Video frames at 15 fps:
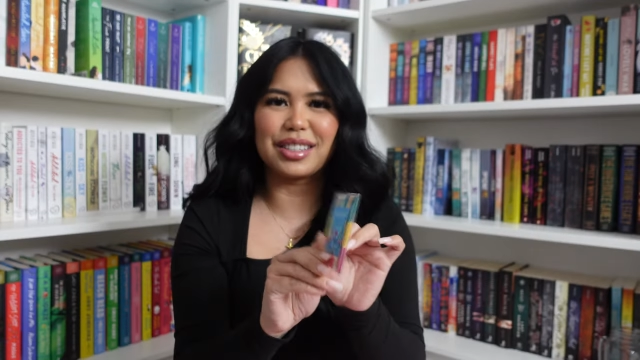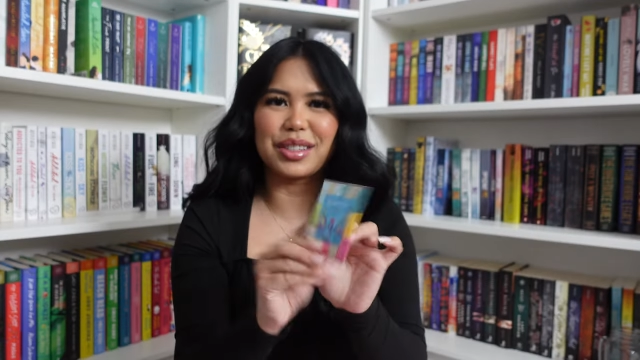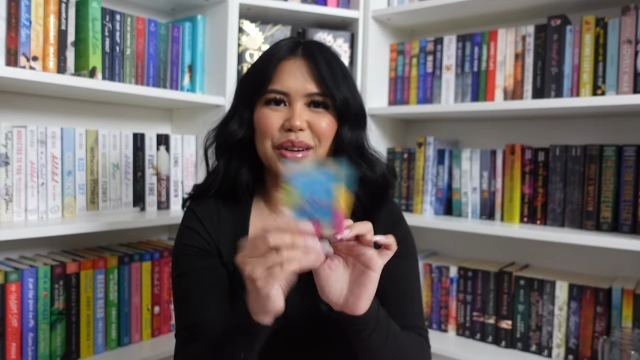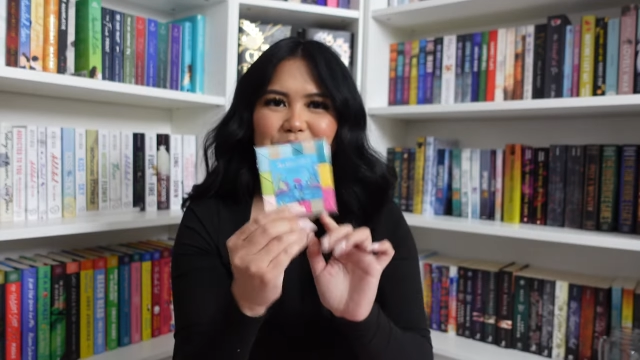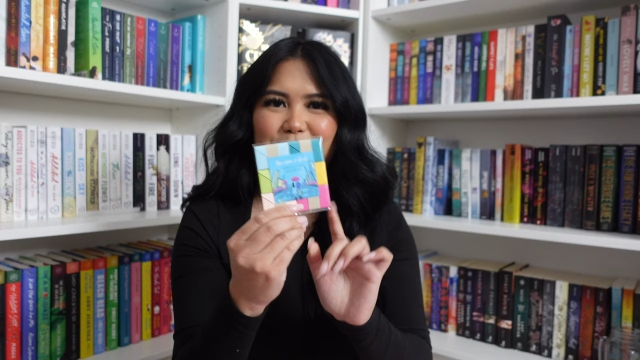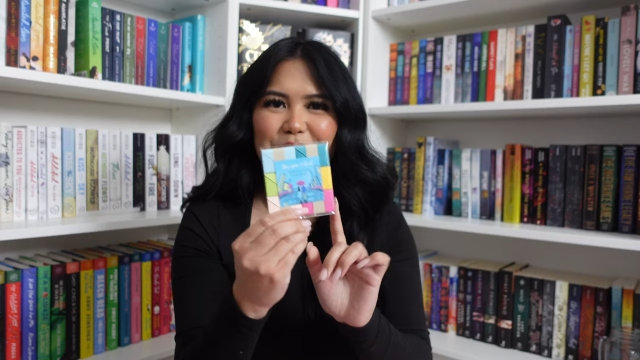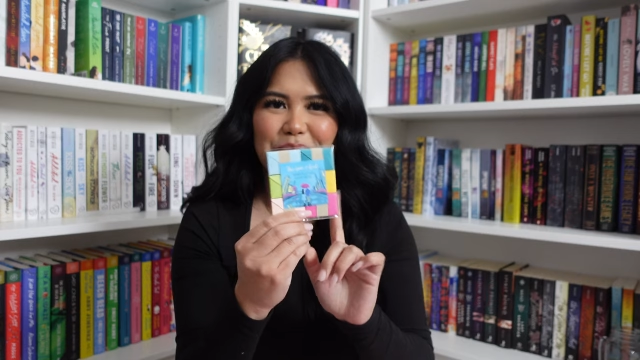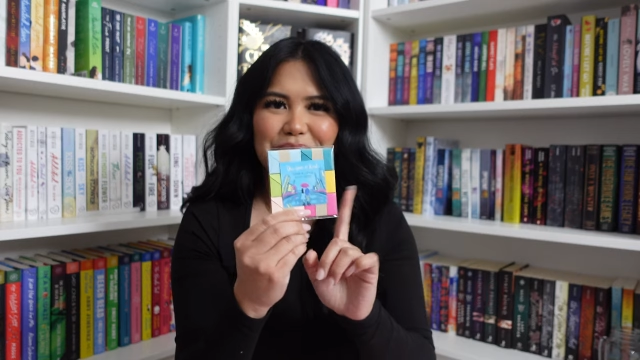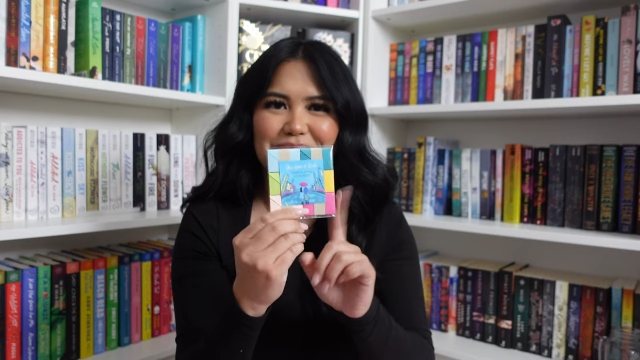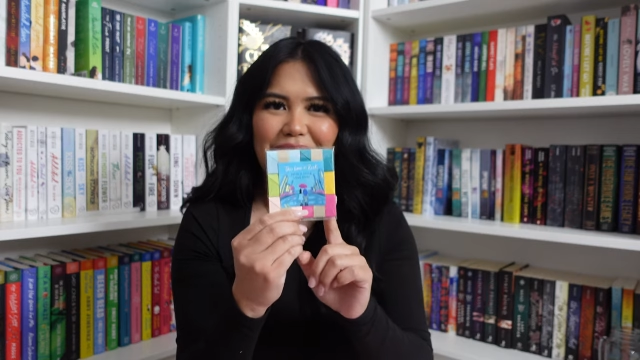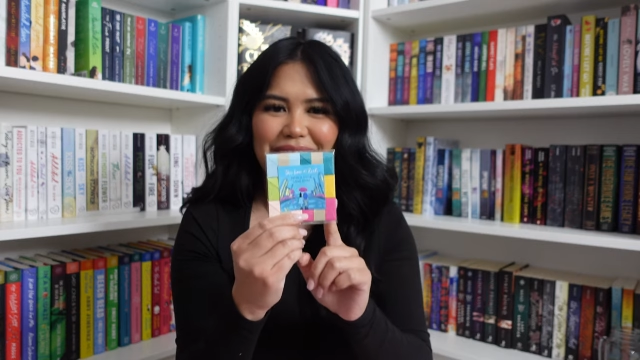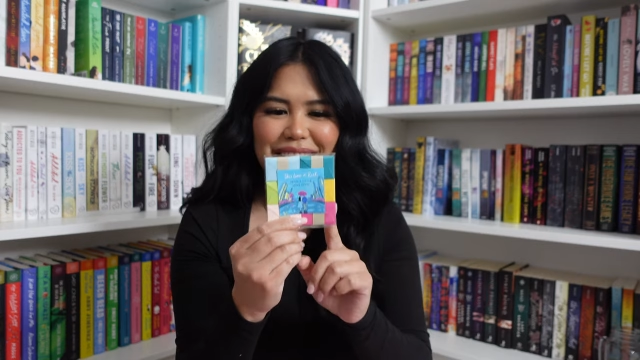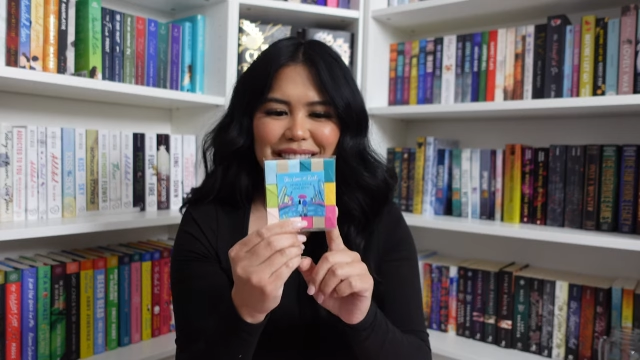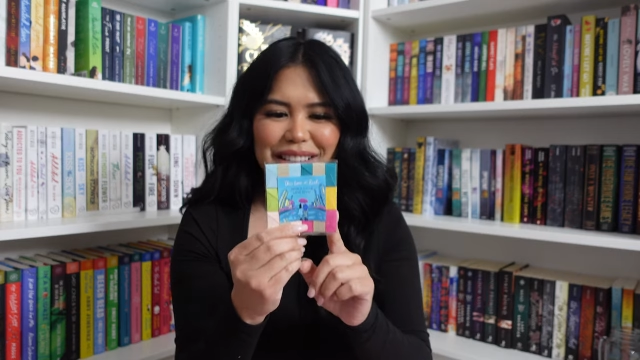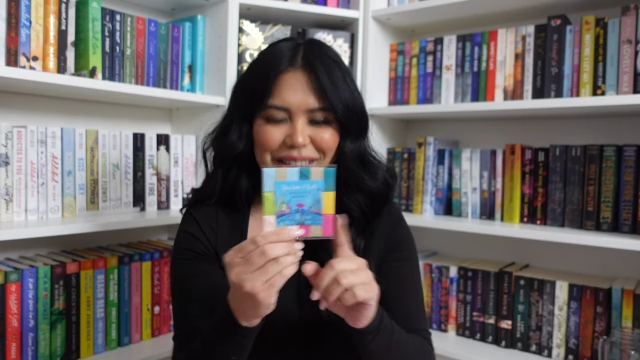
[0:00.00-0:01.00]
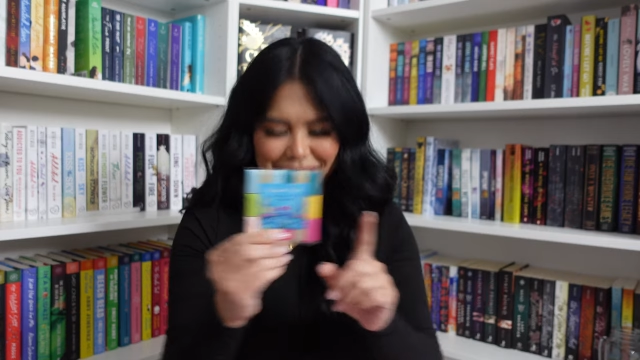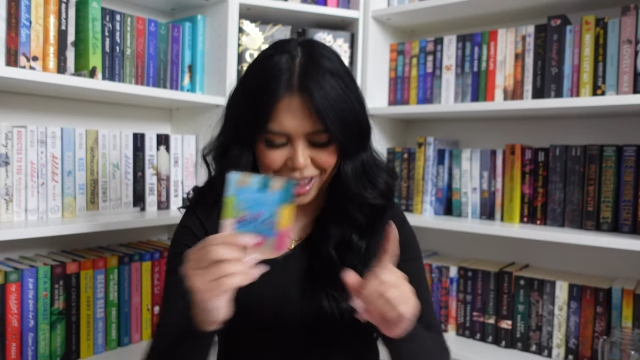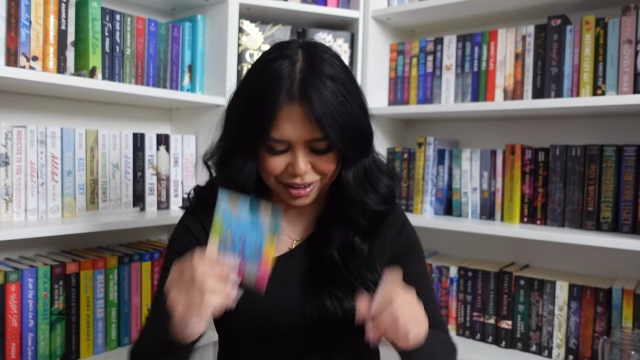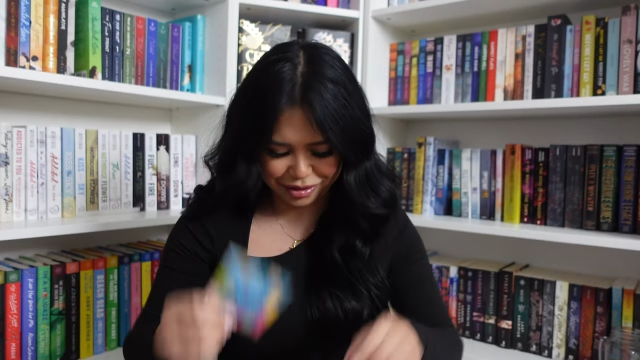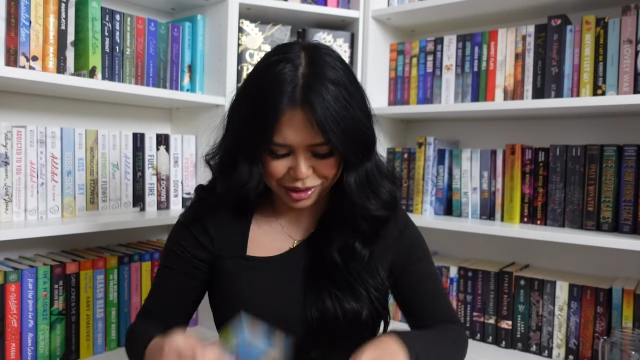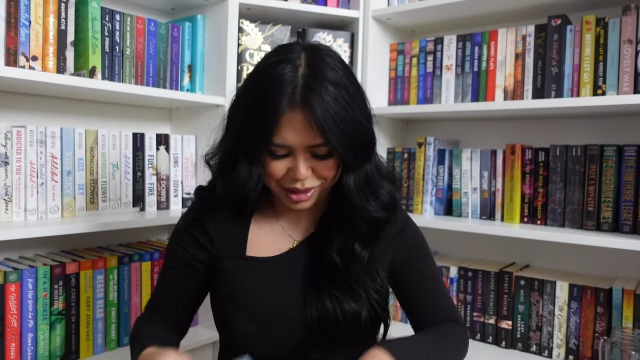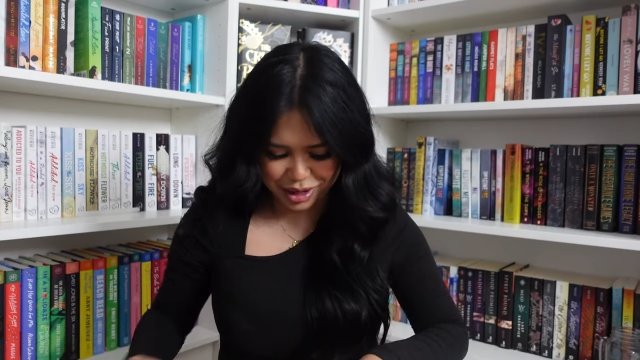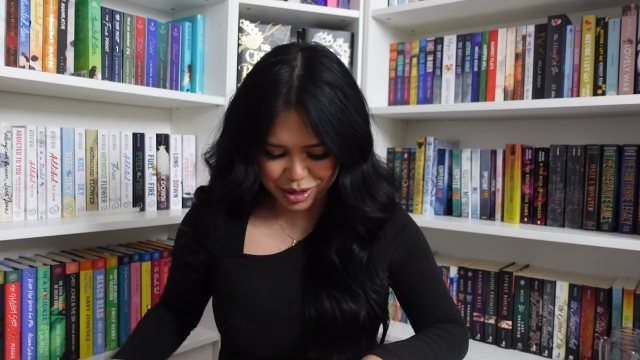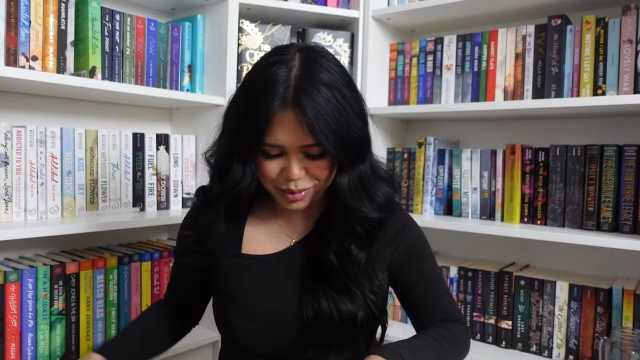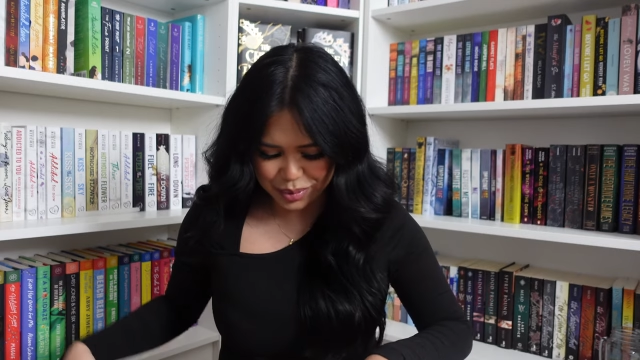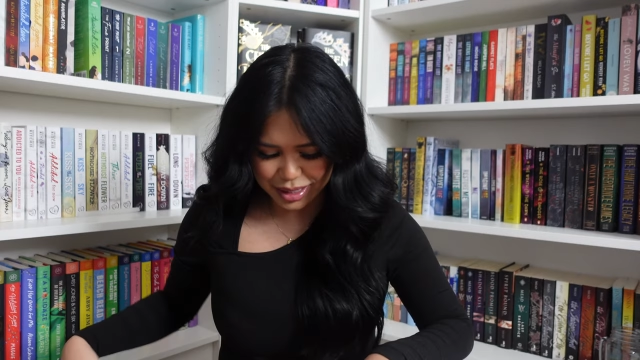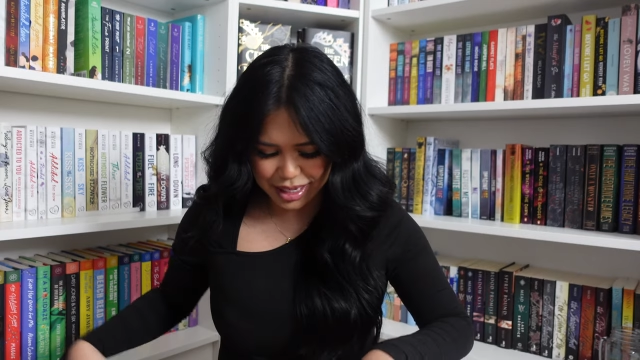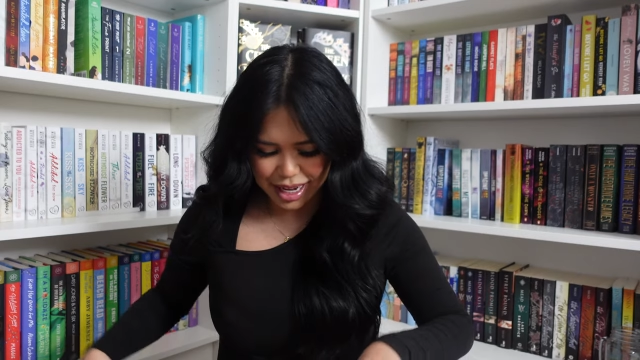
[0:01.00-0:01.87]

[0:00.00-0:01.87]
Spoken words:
so cute, tiny little envelopes.